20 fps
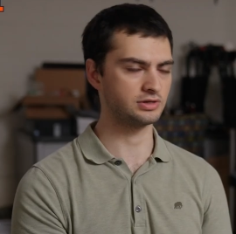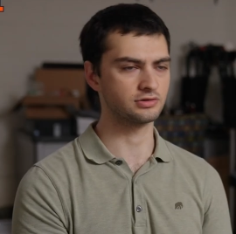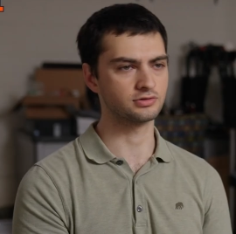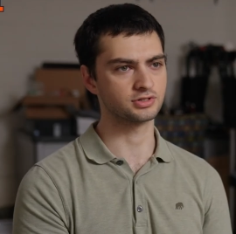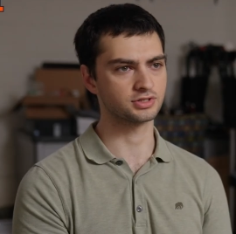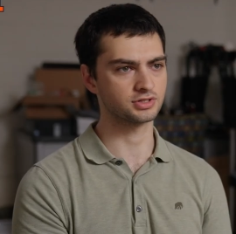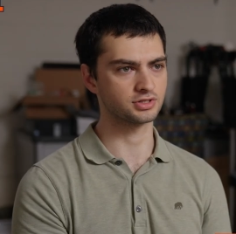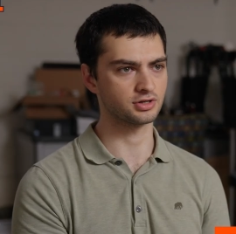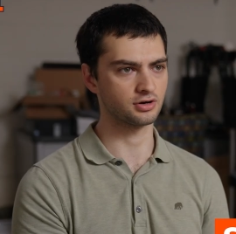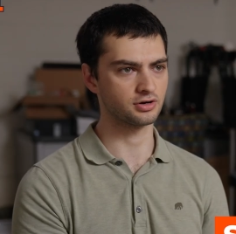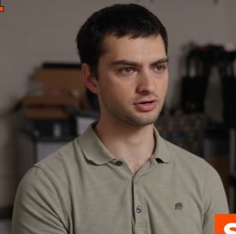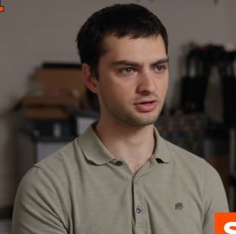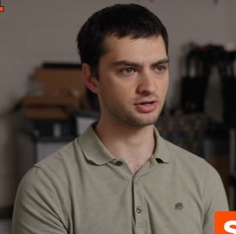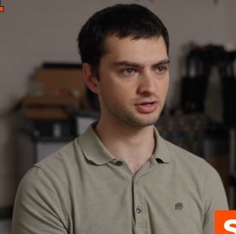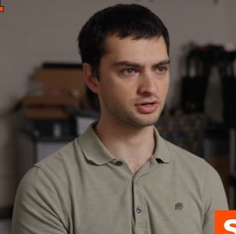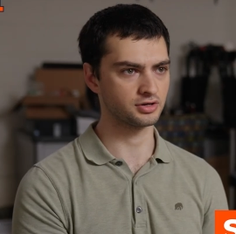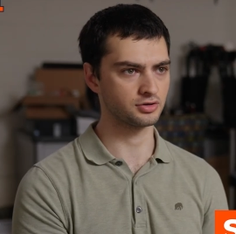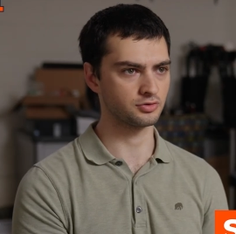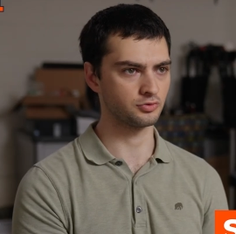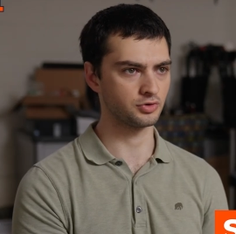You're
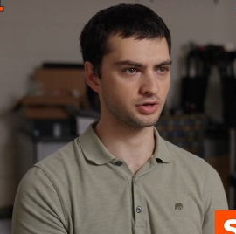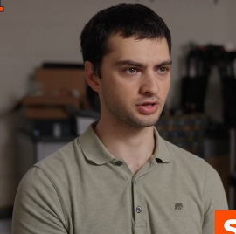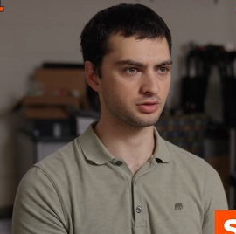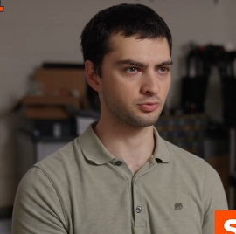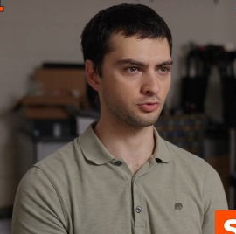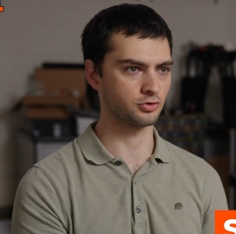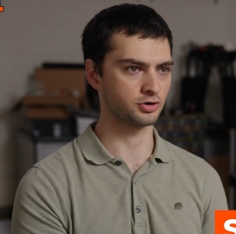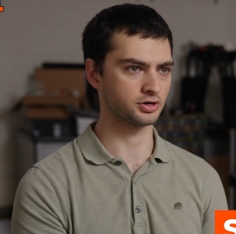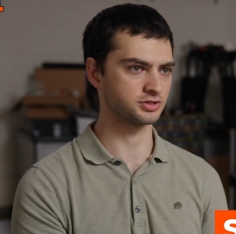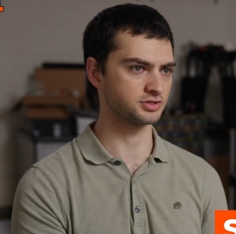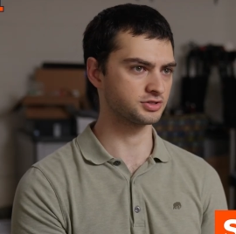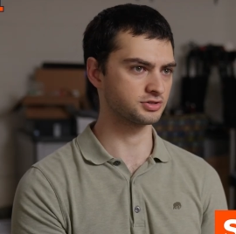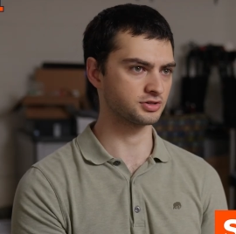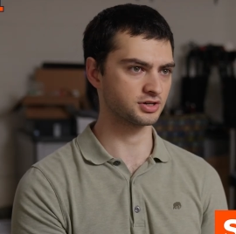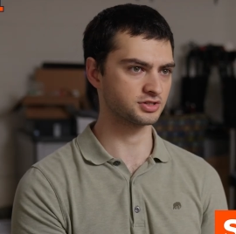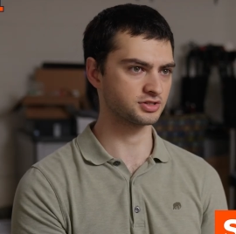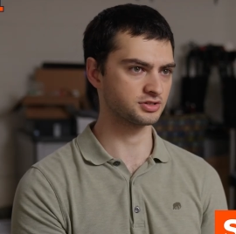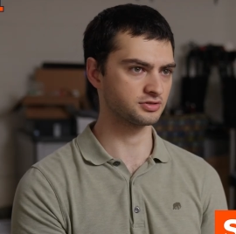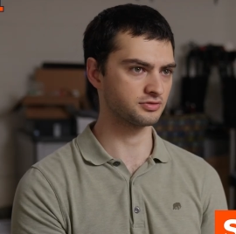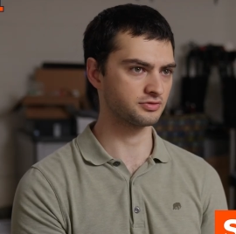starting with more
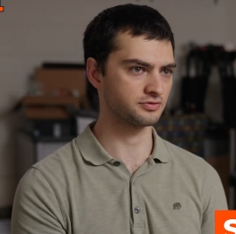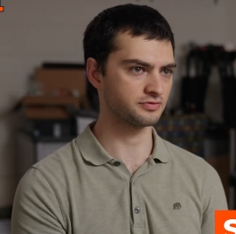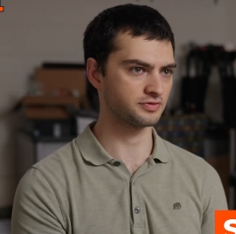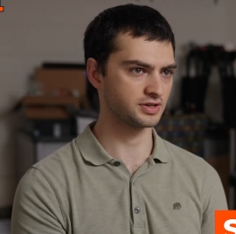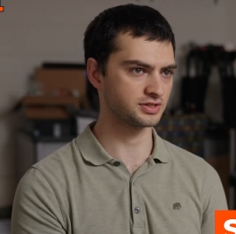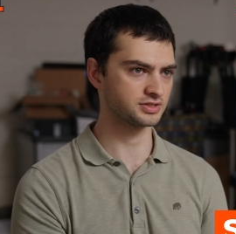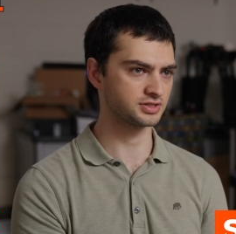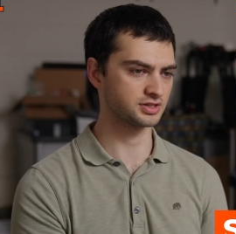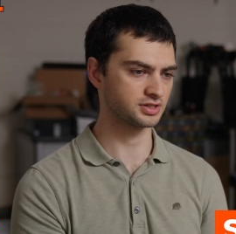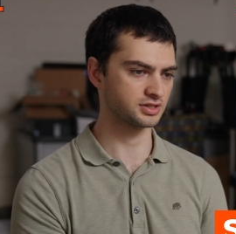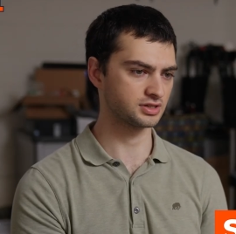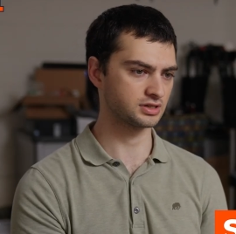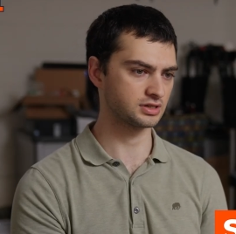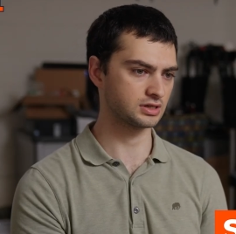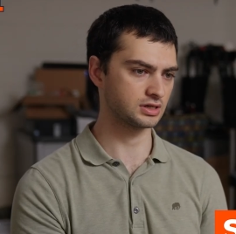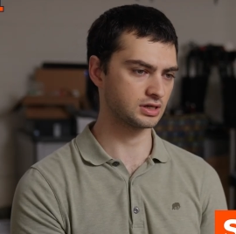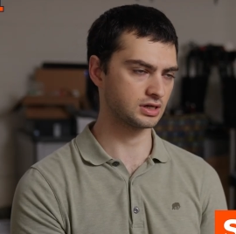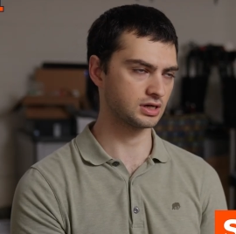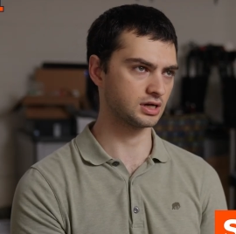construction-facing